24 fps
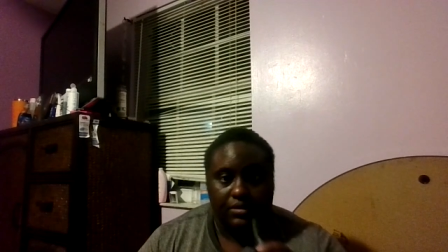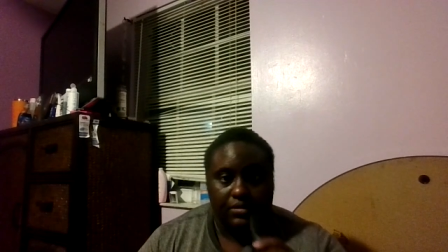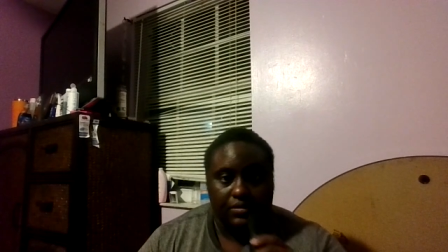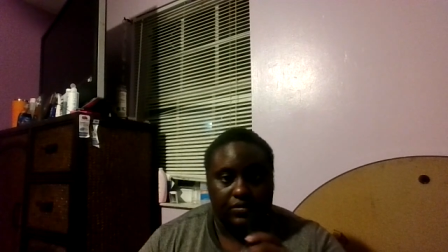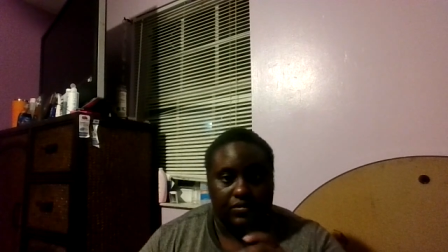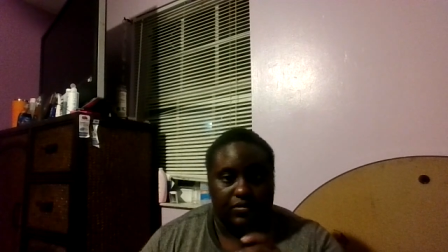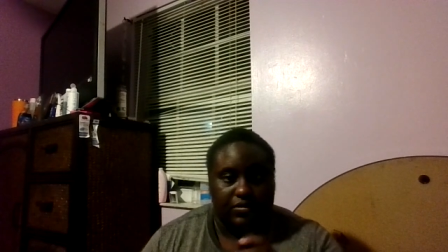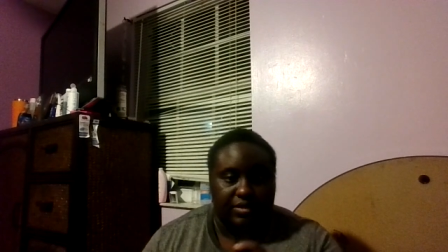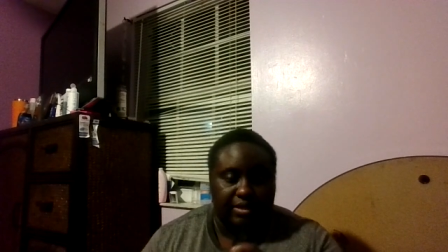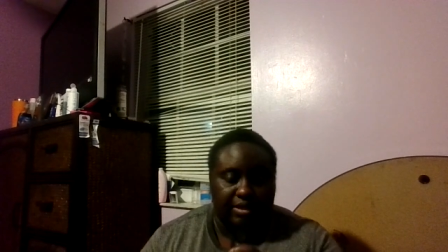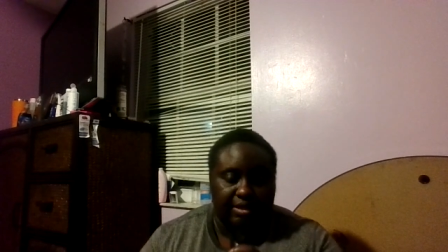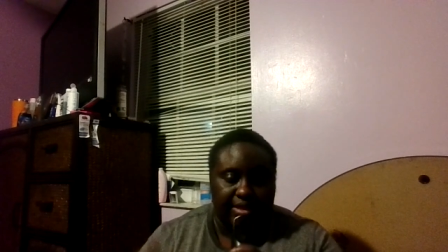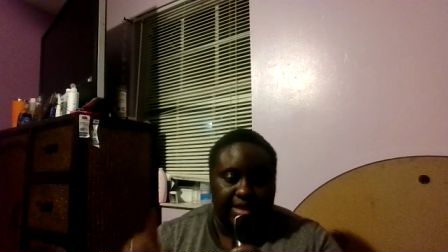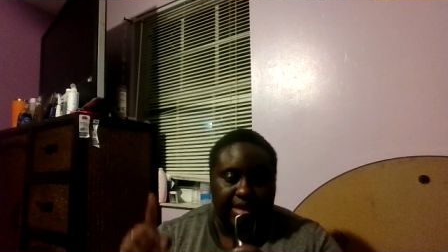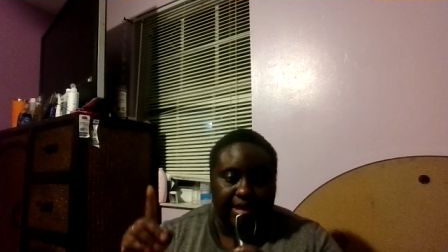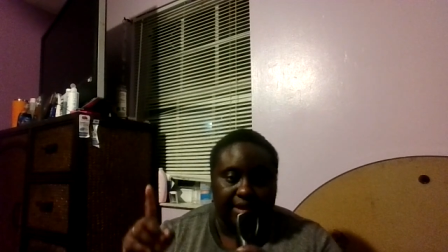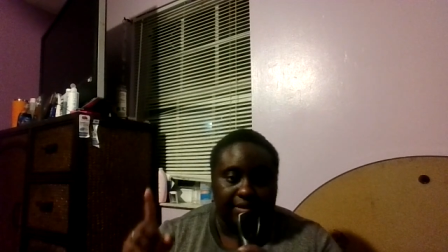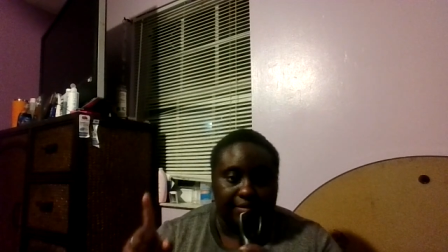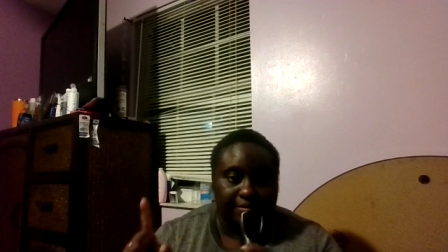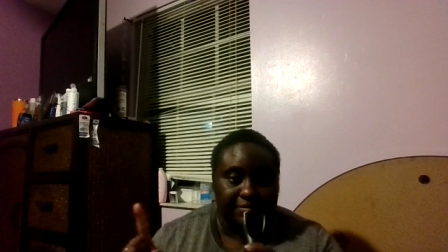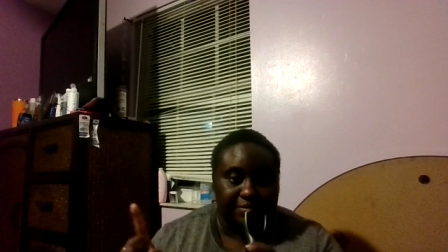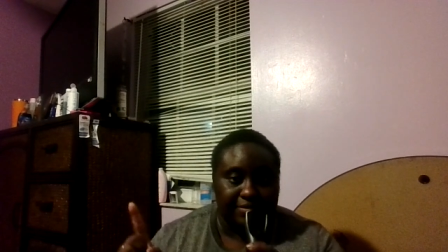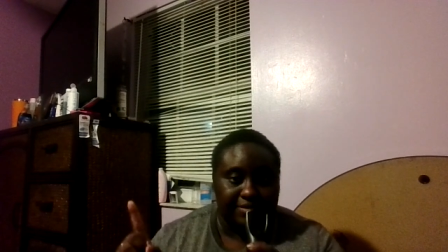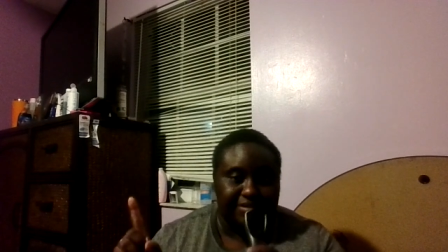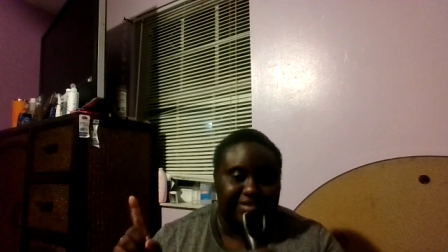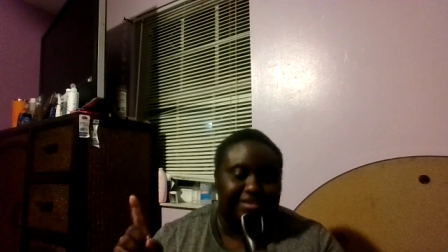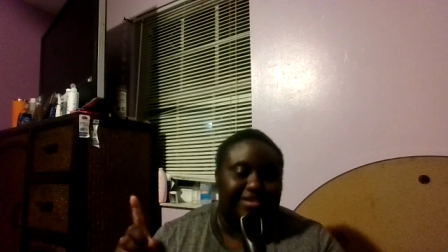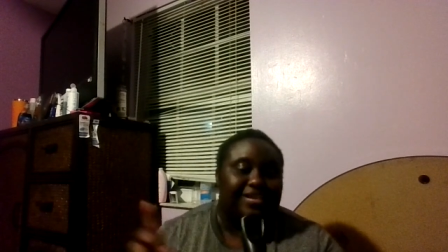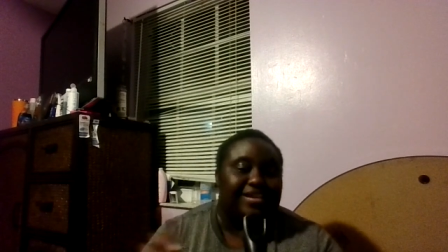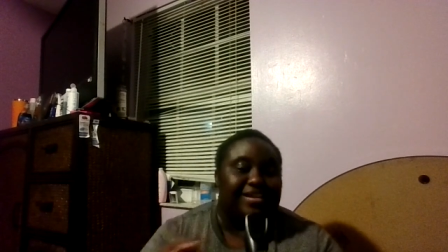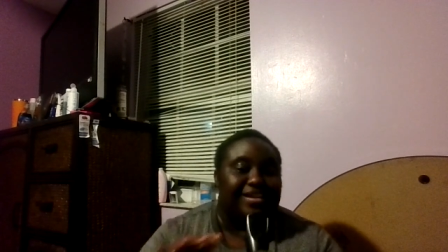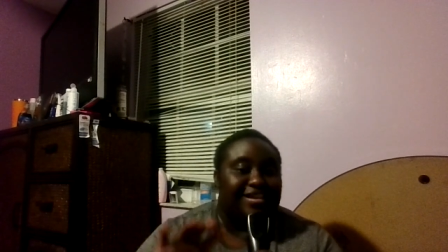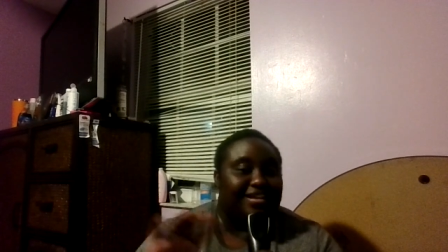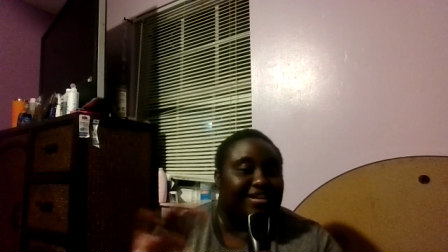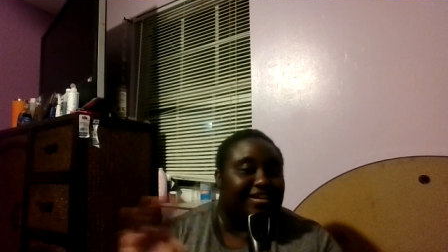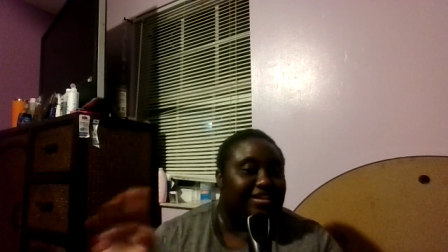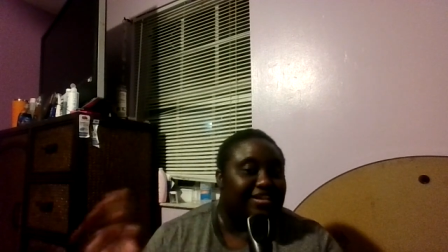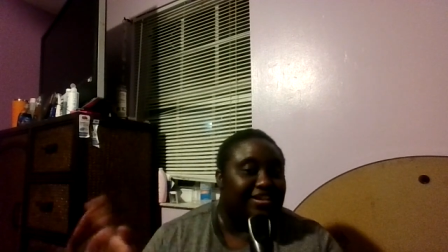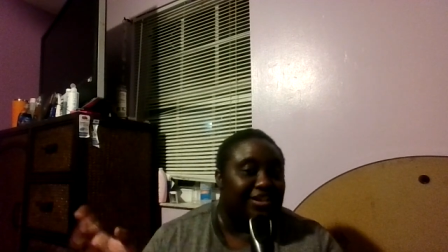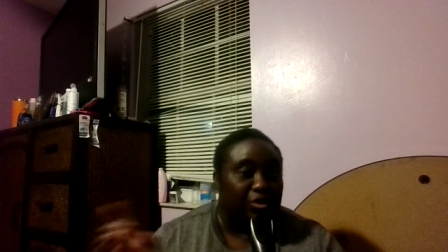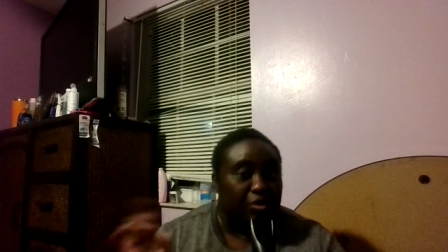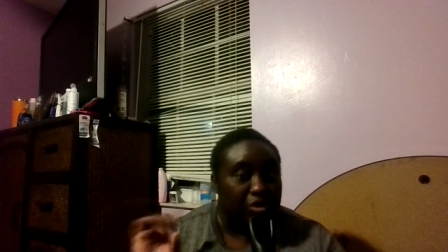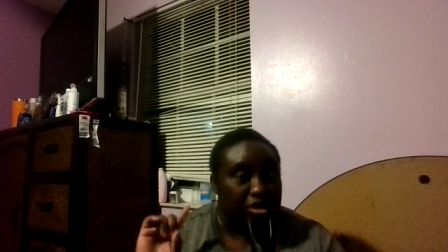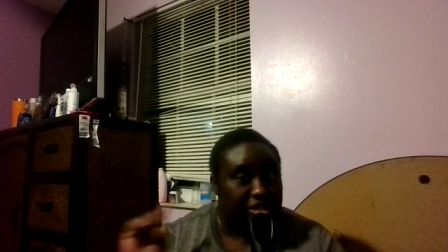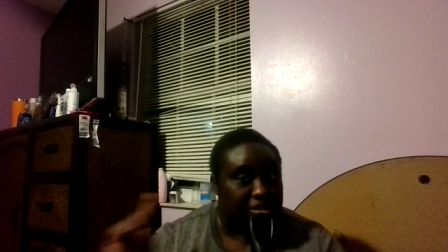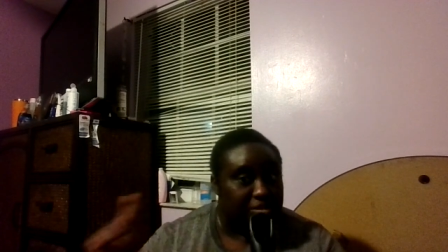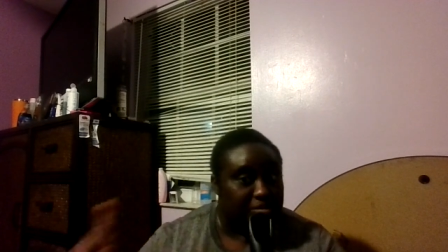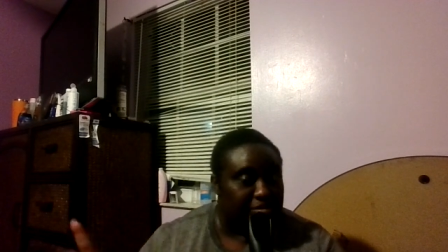See that?
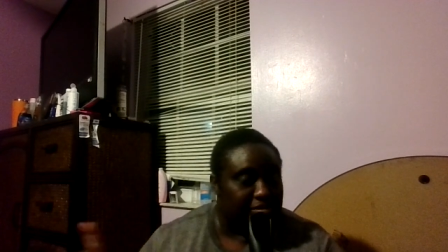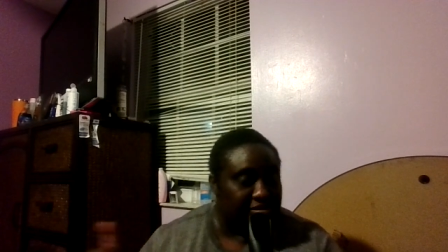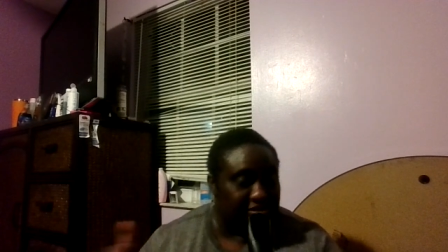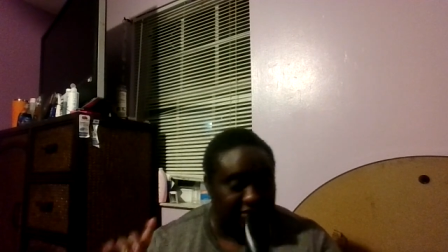Notice,